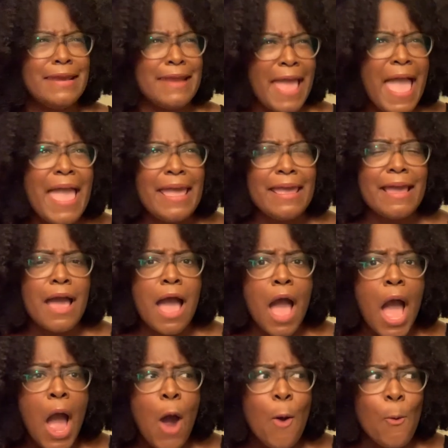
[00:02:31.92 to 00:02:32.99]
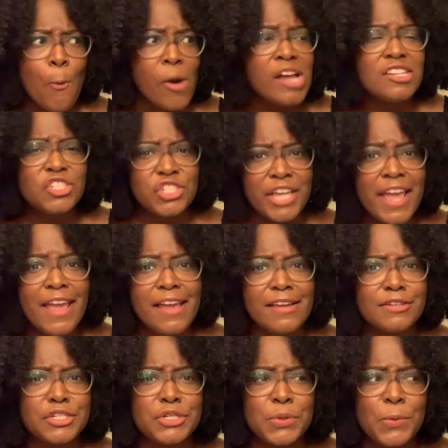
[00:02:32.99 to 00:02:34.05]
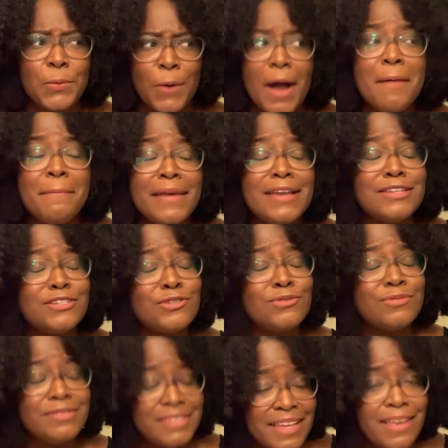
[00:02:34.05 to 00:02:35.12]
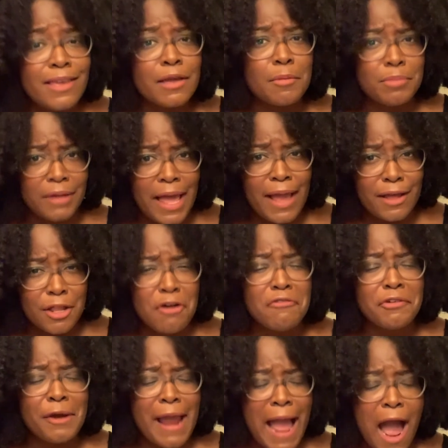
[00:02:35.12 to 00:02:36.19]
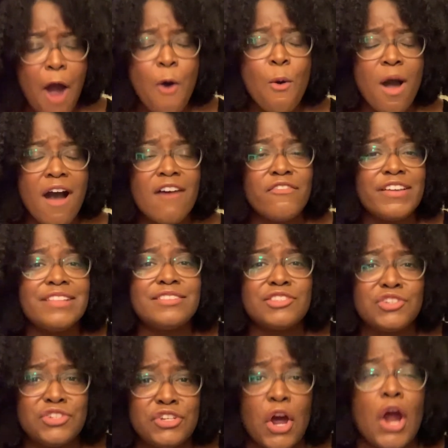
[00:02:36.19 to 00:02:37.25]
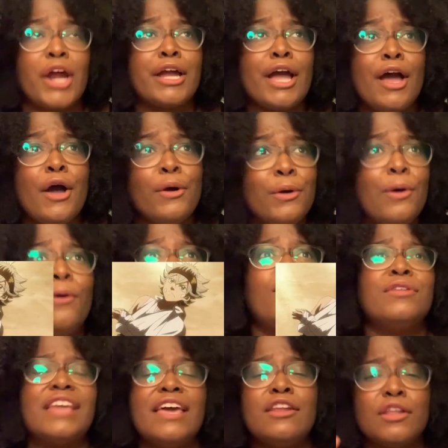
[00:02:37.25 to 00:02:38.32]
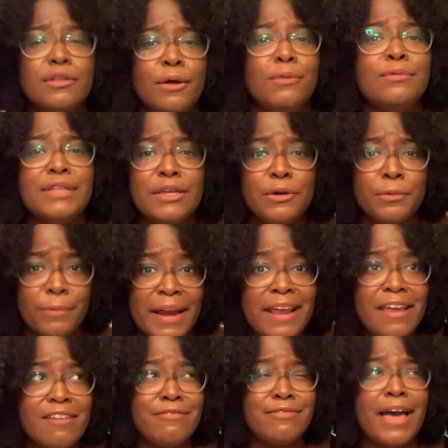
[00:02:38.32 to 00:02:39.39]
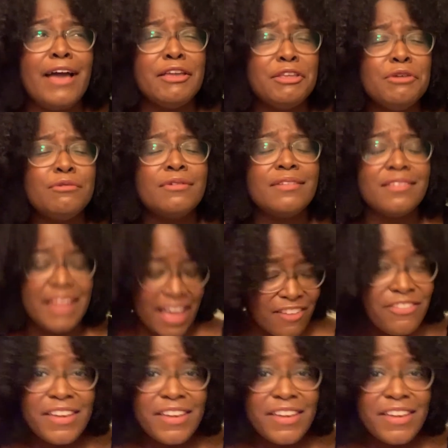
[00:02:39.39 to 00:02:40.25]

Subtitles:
Nay, what changed? What made you dig Black Clover out of its dark, cold, and lonely grave that you left